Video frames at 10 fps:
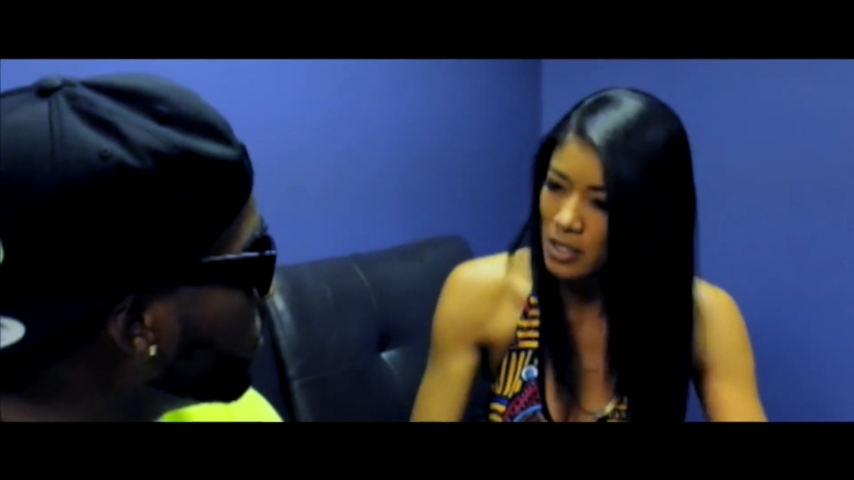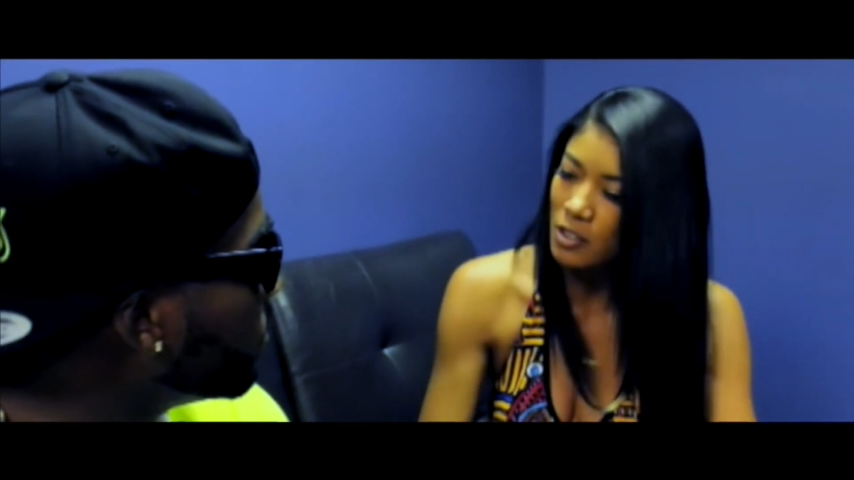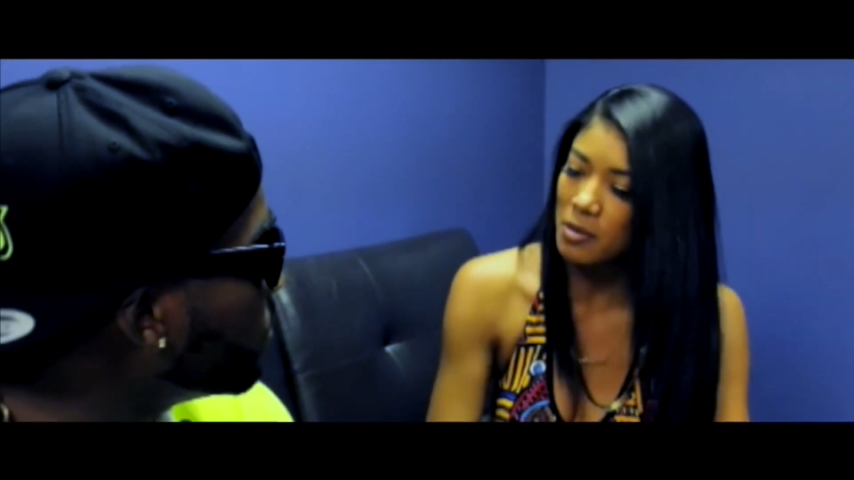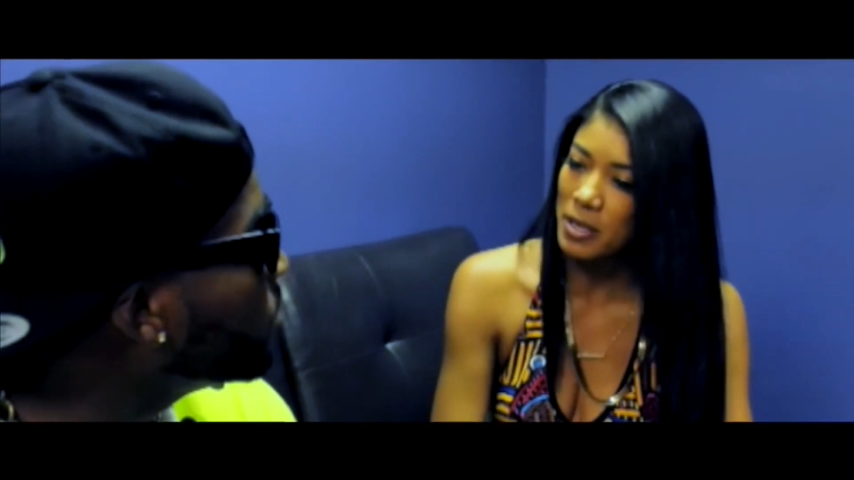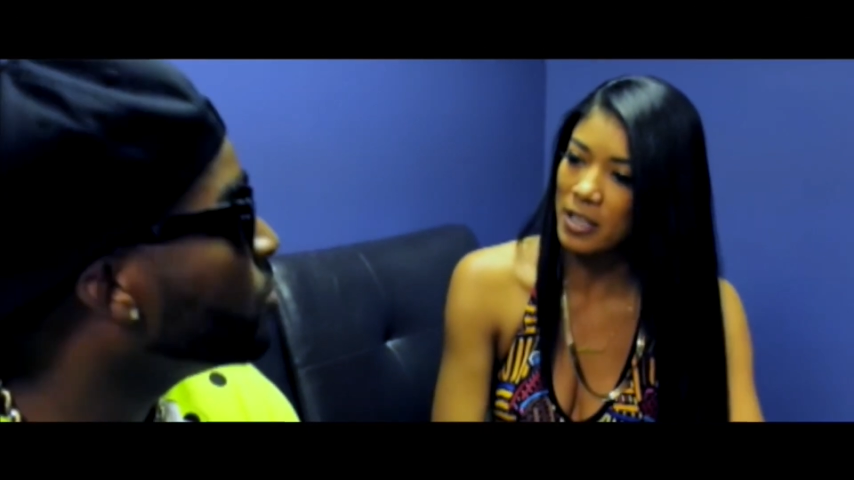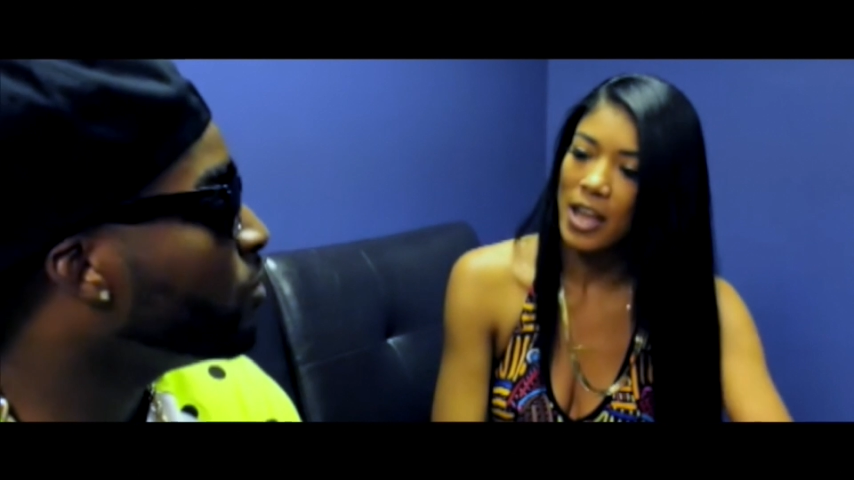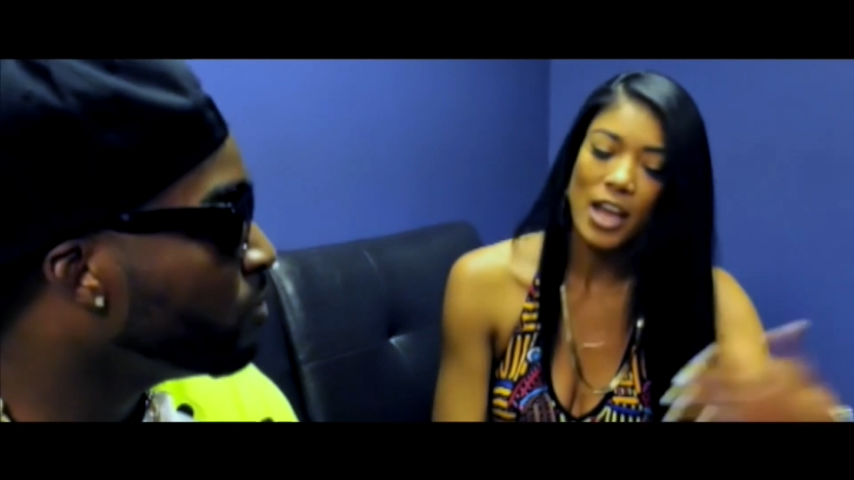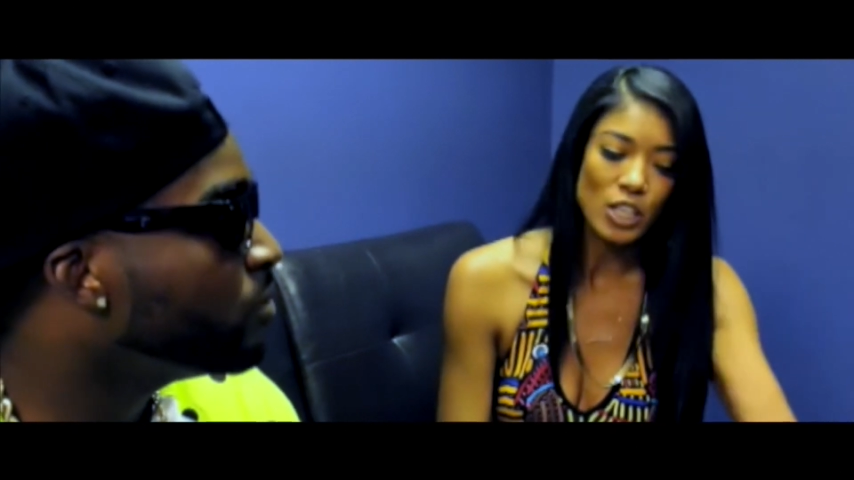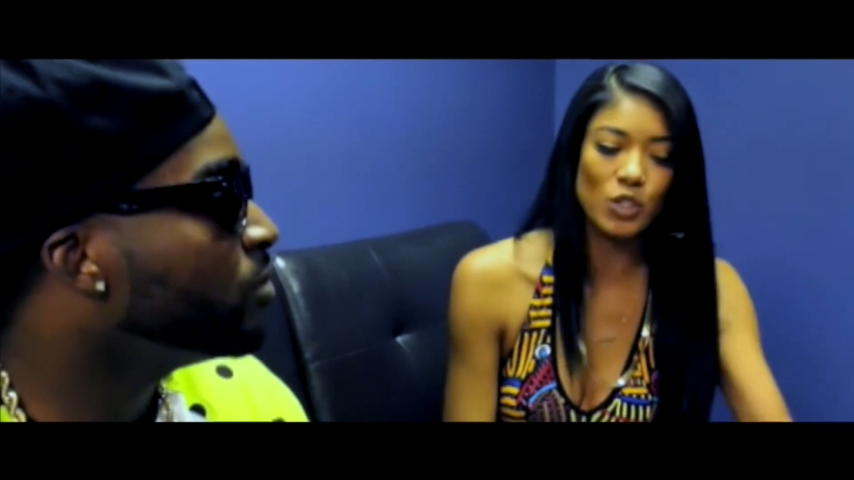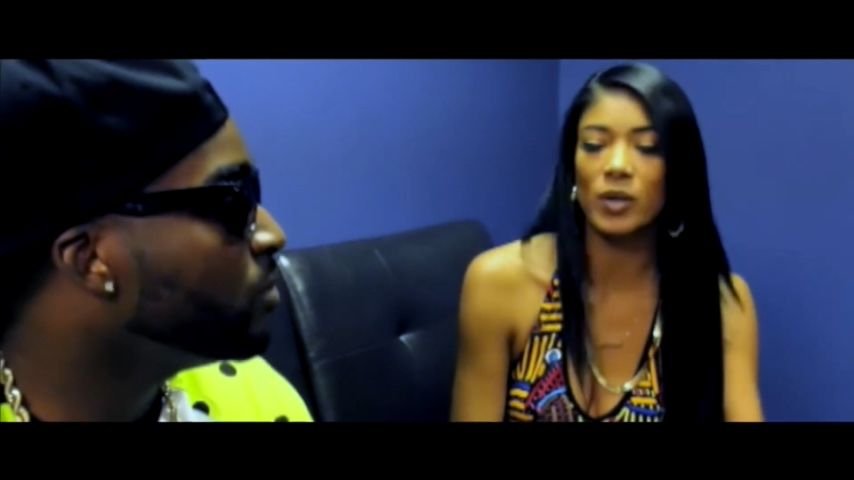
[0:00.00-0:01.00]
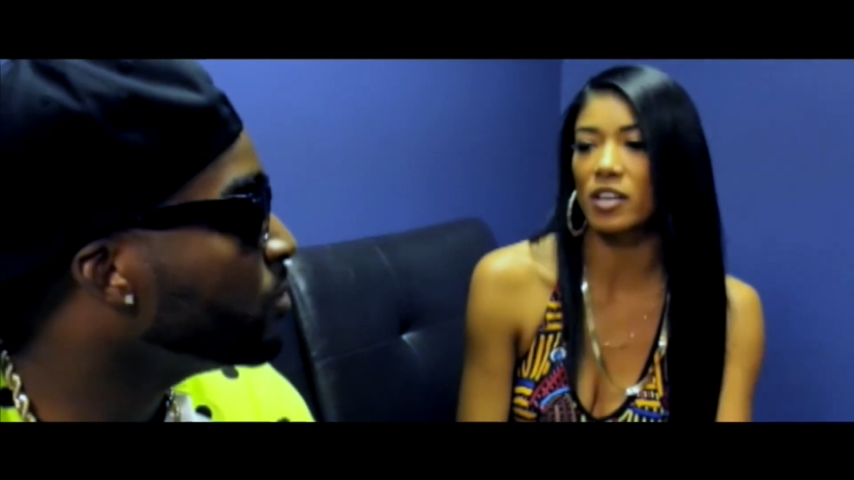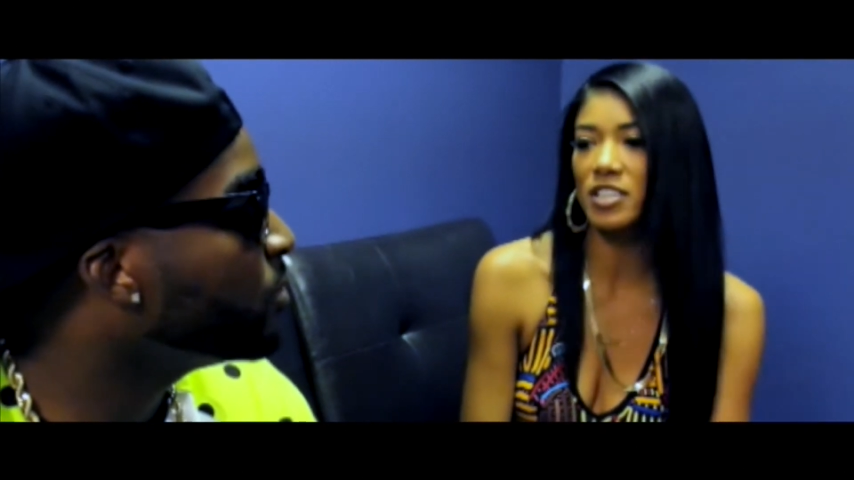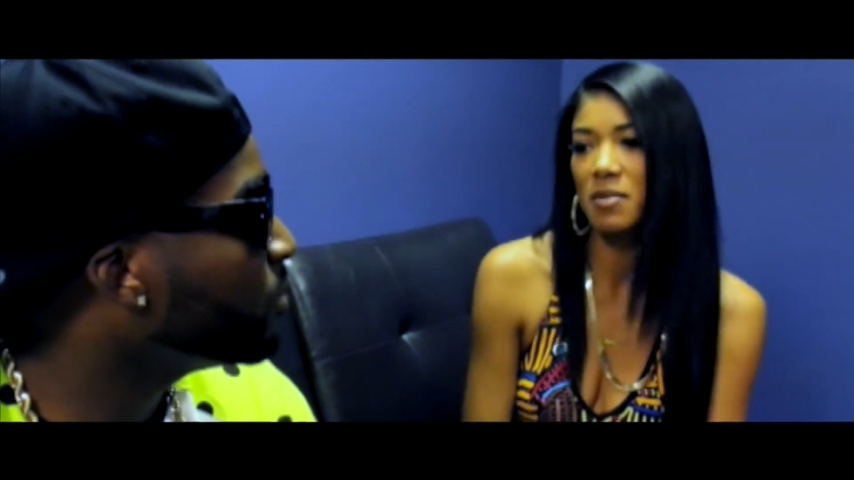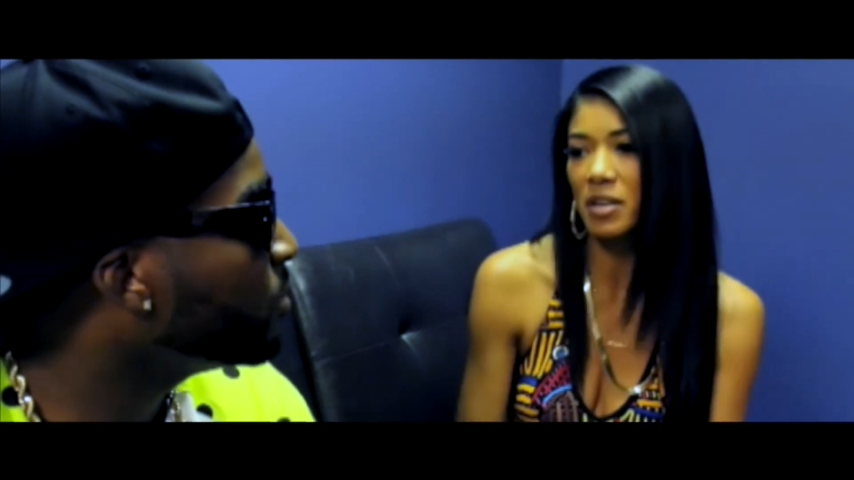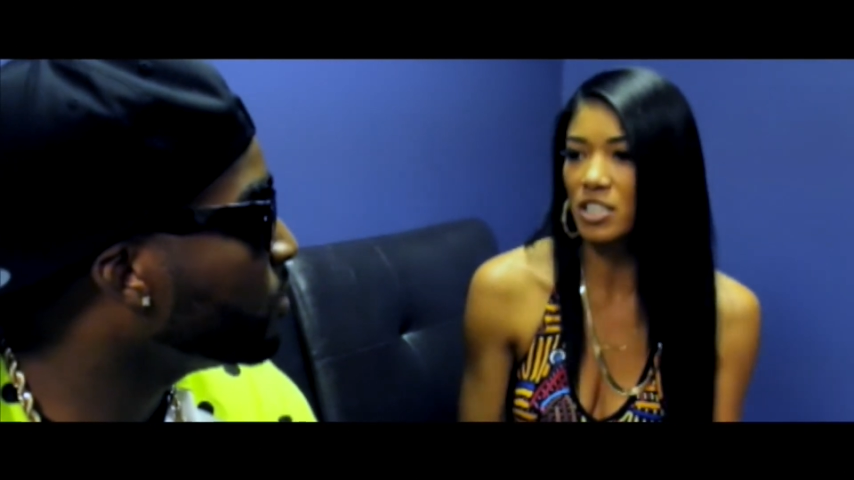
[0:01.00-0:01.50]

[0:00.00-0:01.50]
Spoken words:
you know what I mean, doing entertainment.